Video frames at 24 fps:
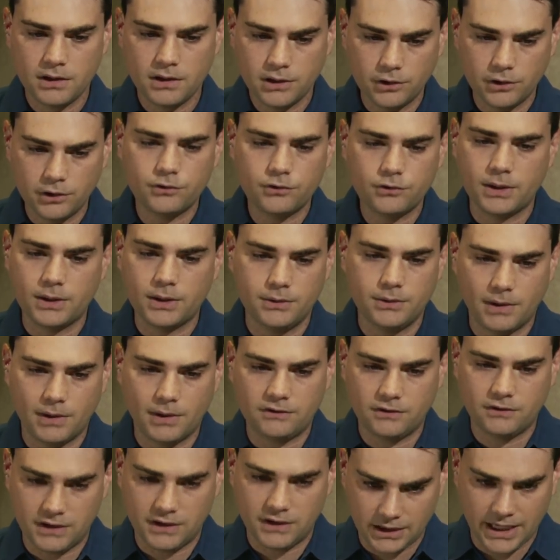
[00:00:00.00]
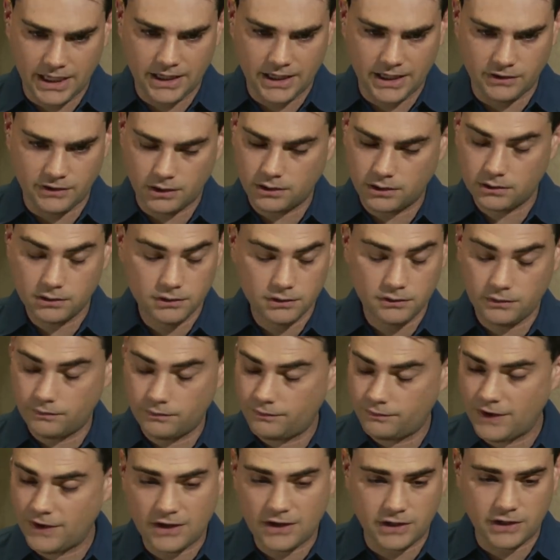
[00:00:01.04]
Here's what he writes at The Atlantic. It's a
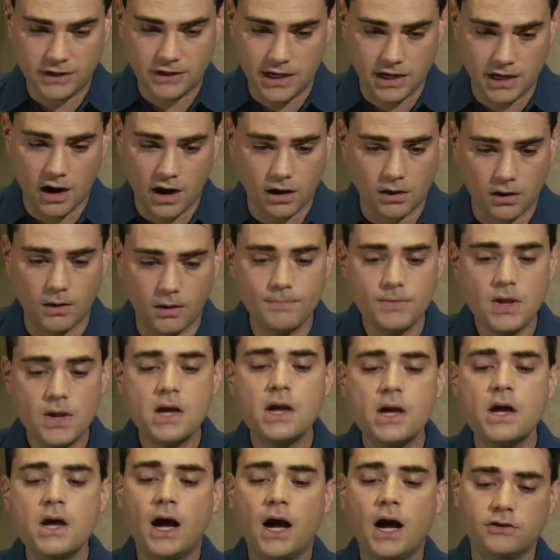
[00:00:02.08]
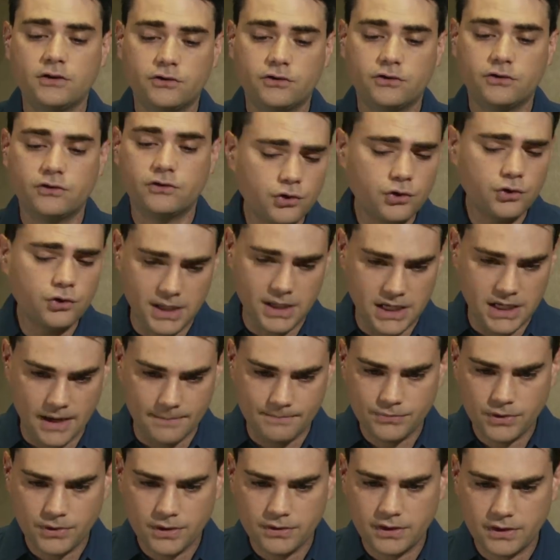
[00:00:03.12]
fascinating article. On social
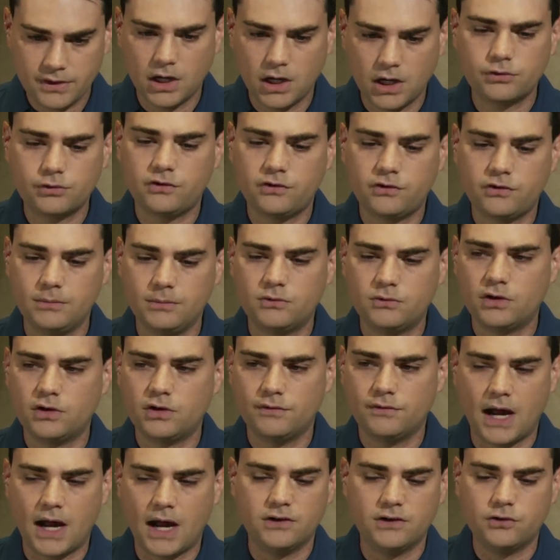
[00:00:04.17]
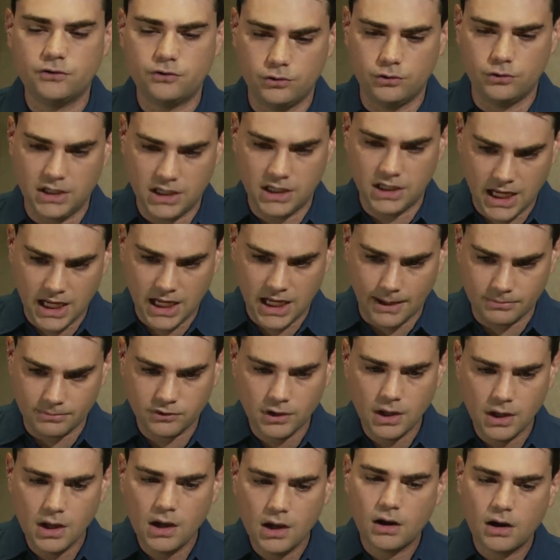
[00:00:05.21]
media, the country seems to divide into two neat
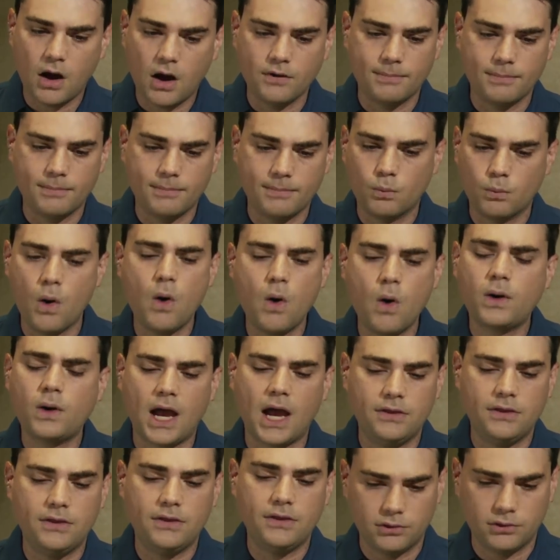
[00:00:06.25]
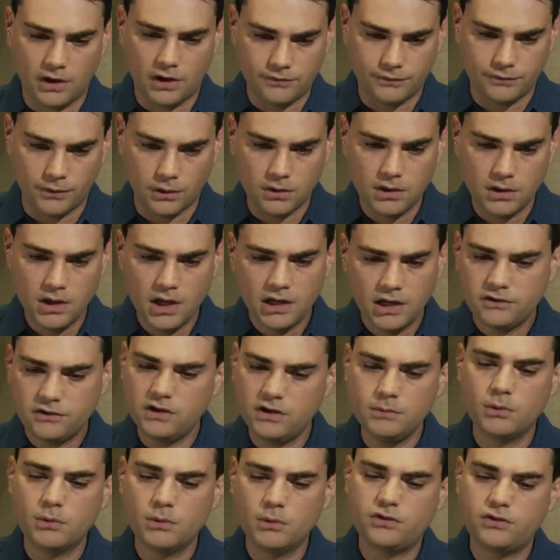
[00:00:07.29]
camps. Call them the woke and the resentful.
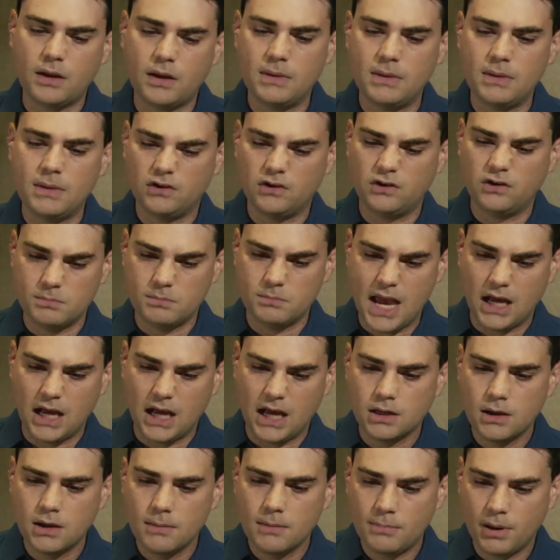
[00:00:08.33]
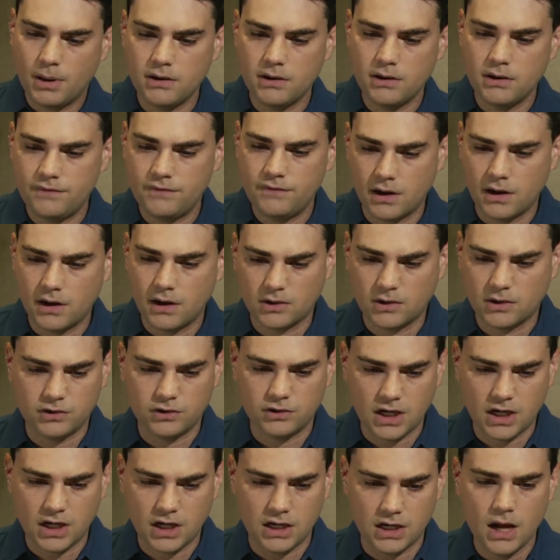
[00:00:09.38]
Team resentment is manned, pun very much
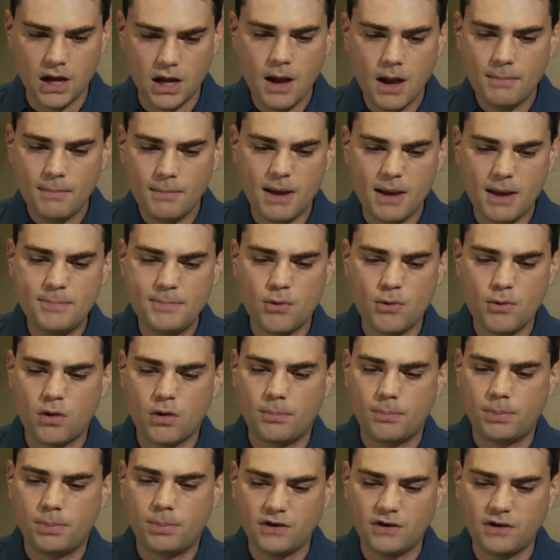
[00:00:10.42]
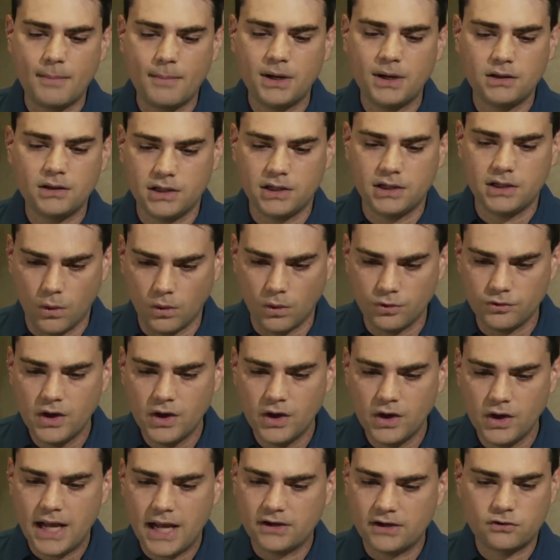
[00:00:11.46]
intended, by people who are predominantly old
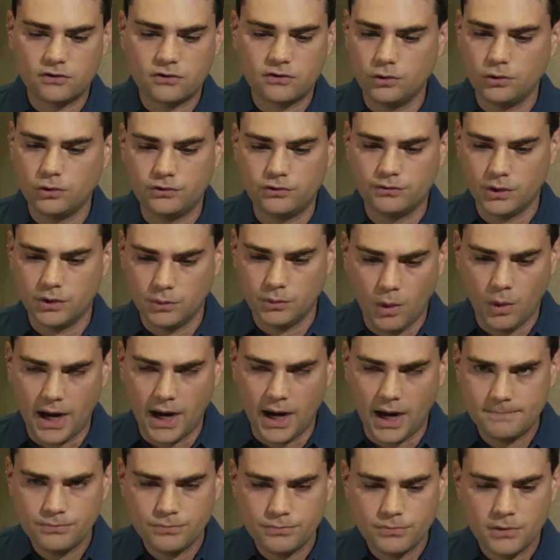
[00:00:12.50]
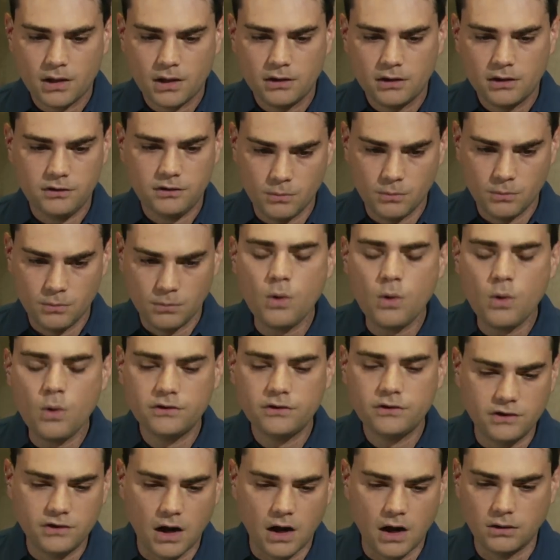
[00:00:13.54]
and exclusively white. Team woke
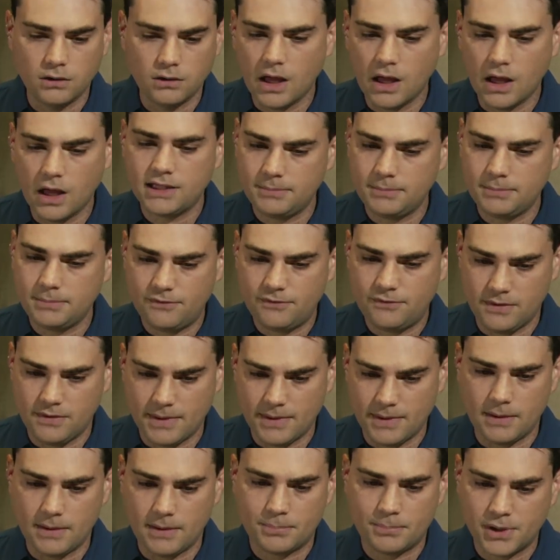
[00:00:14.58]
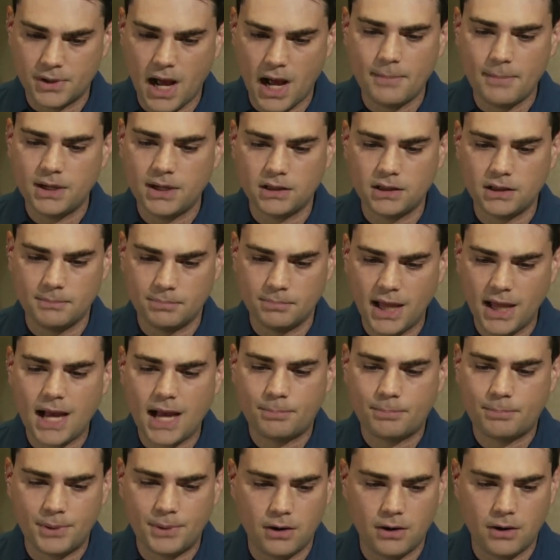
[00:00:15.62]
is young, likely to be female, and predominantly
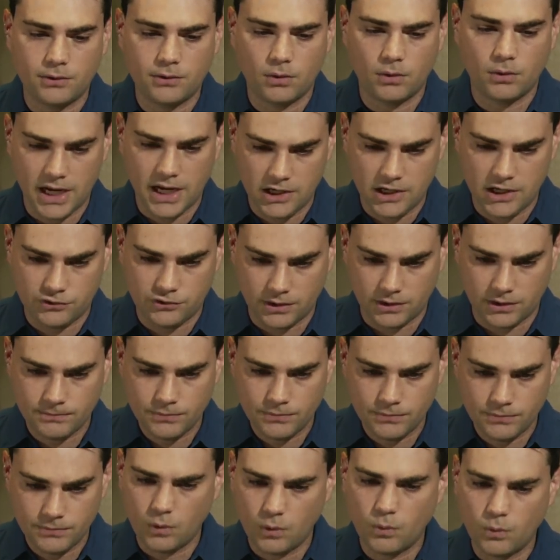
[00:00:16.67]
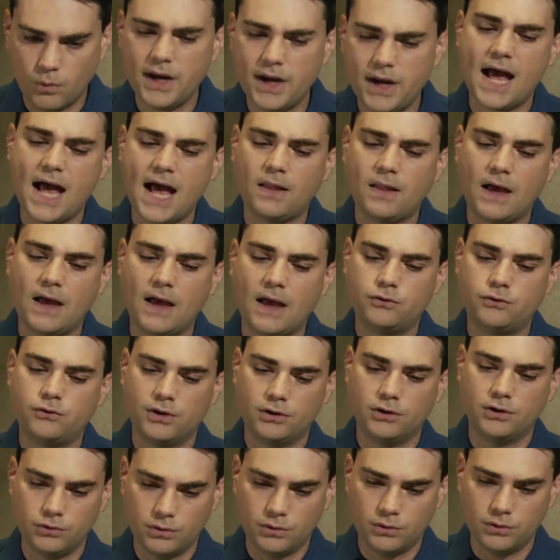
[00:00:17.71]
black, brown, or Asian. The white allies do
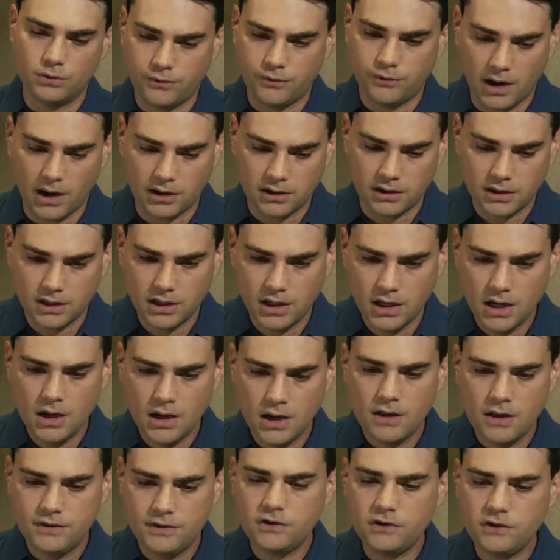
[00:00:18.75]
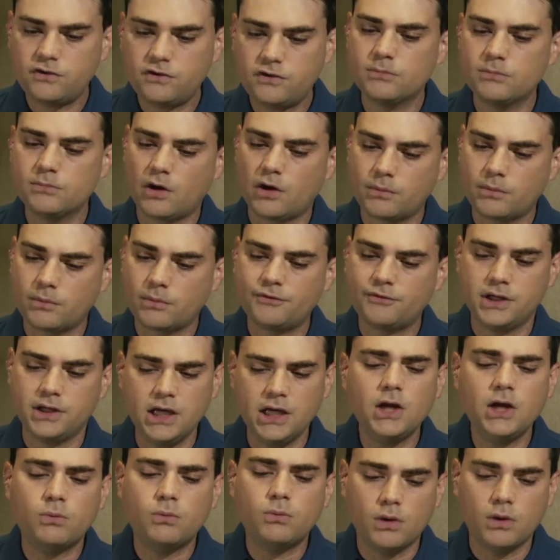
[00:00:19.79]
their dutiful part. These teams are roughly
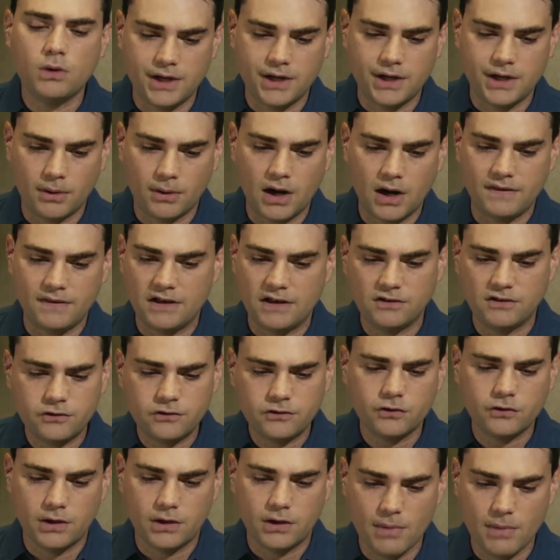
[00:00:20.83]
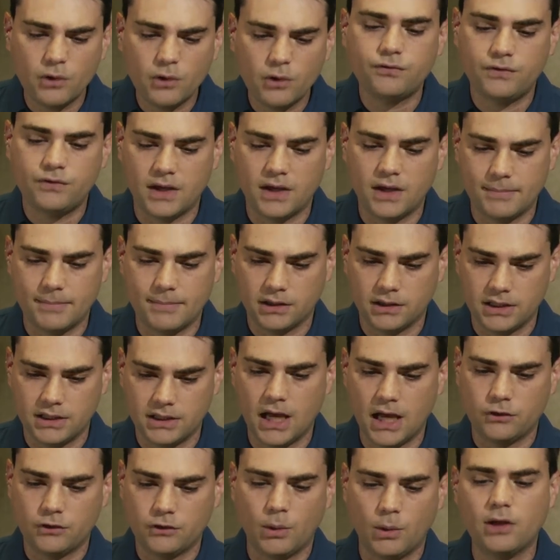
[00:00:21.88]
equal in number, and they disagree most
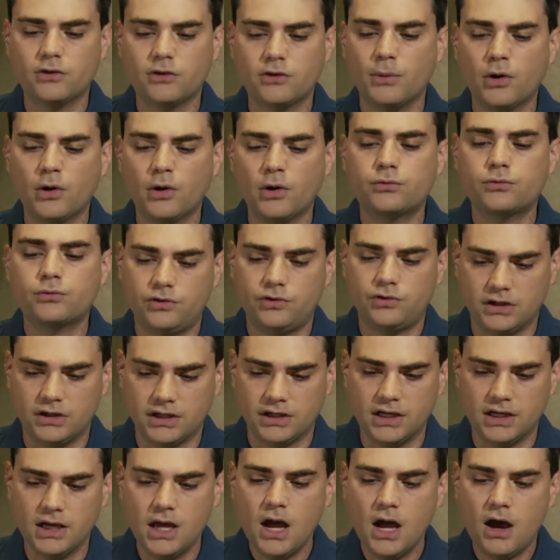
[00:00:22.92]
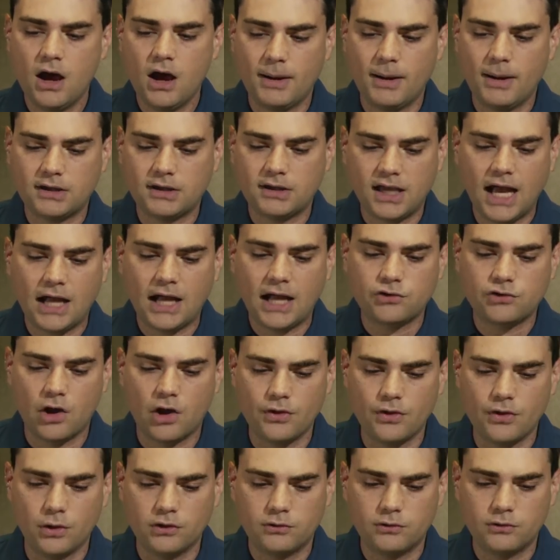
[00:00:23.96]
vehemently, as well as most routinely, about the
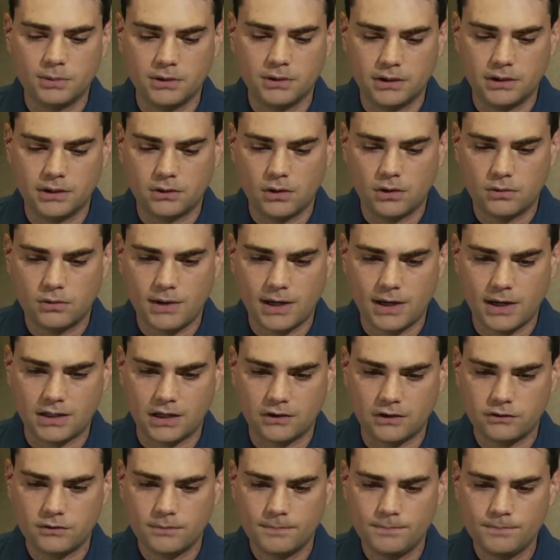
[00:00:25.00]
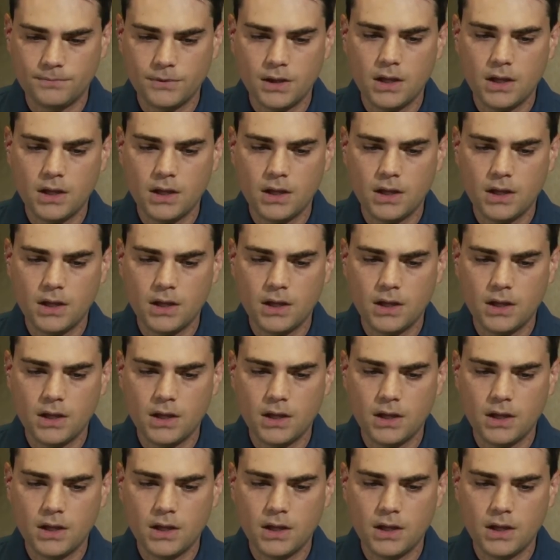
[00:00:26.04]
catch-all known as political correctness.